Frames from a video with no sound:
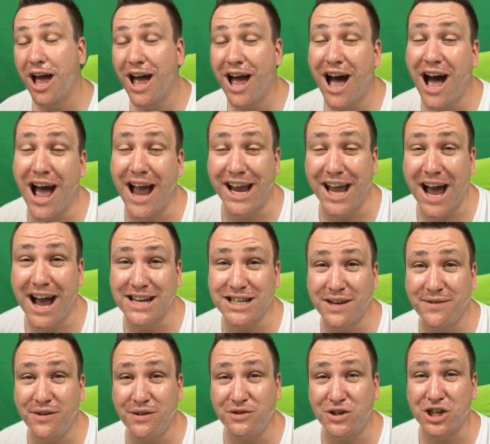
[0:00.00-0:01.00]
Hi, guys,
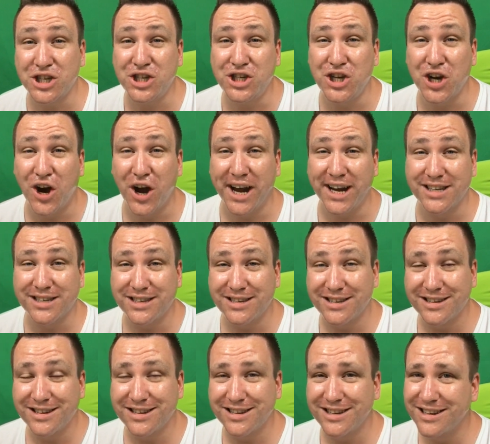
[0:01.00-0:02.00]
if you've just joined,
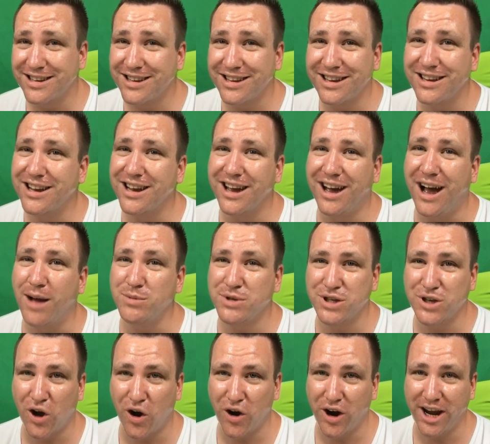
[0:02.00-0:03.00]
I'm
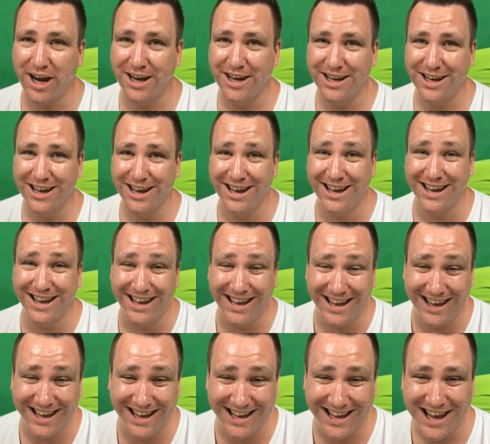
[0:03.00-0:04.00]
sorry.
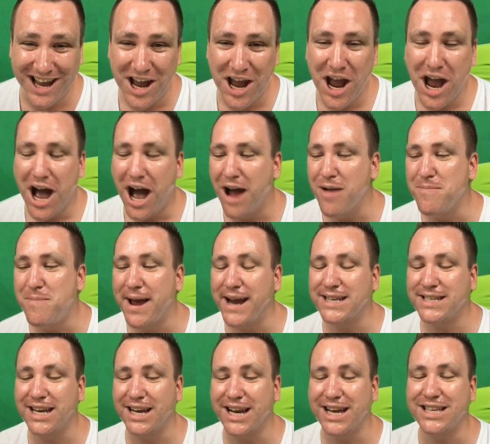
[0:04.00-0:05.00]
I
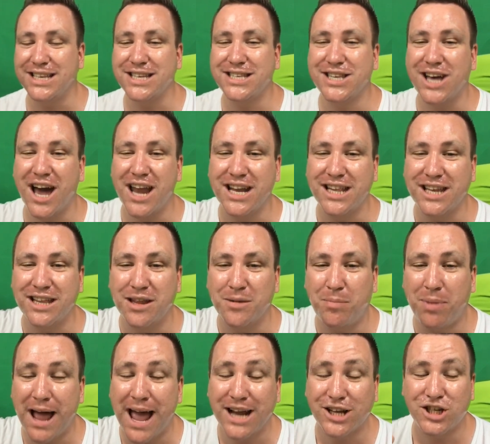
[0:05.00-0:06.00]
basically decided that the
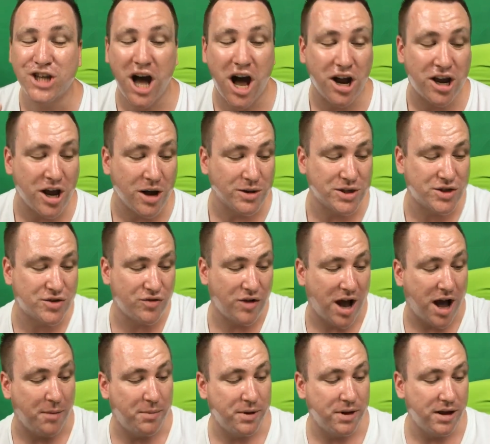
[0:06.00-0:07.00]
black charcoal
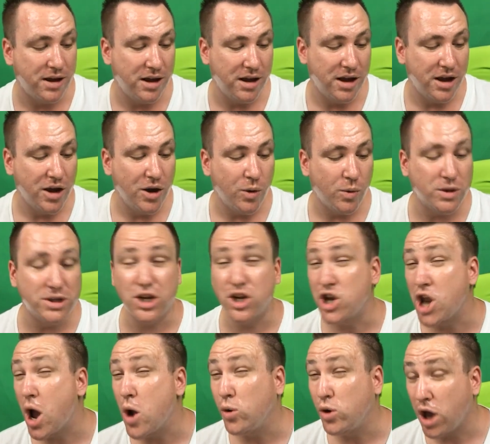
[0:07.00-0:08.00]
scrub was a
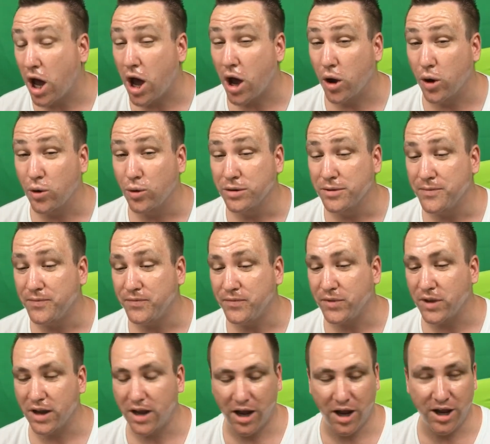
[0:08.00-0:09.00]
no-go,
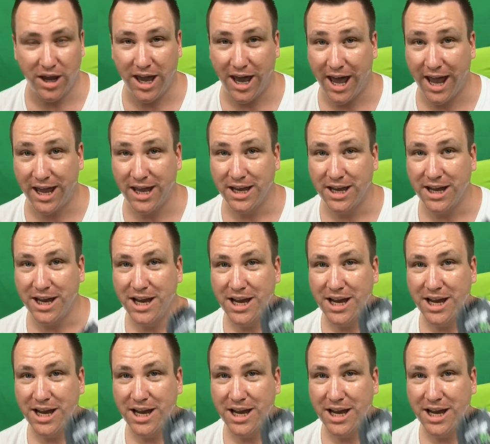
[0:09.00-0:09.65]
okay?